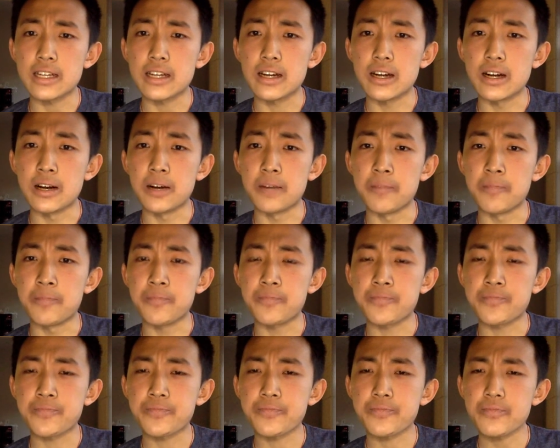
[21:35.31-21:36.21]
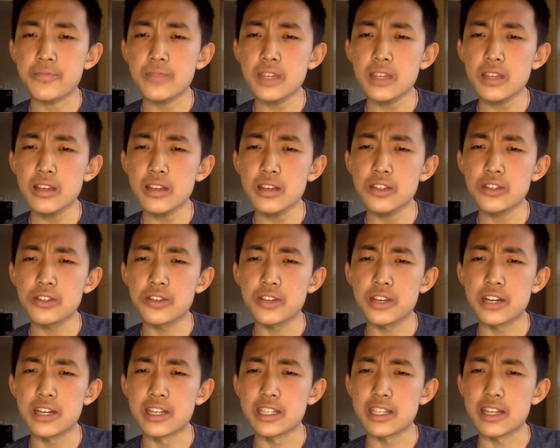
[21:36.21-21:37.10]
So
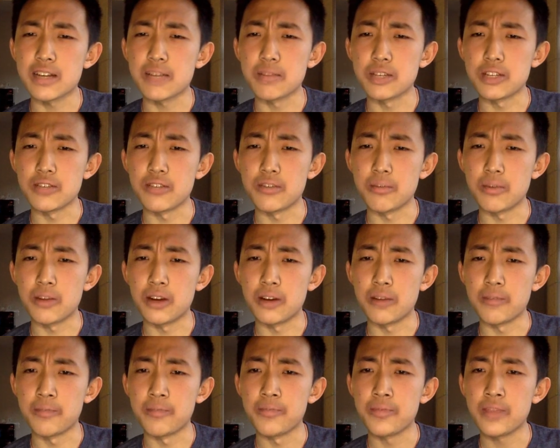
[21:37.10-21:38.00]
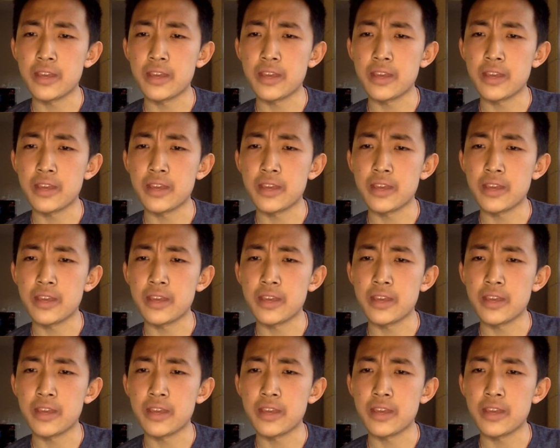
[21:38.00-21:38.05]
yaw is not much of a problem,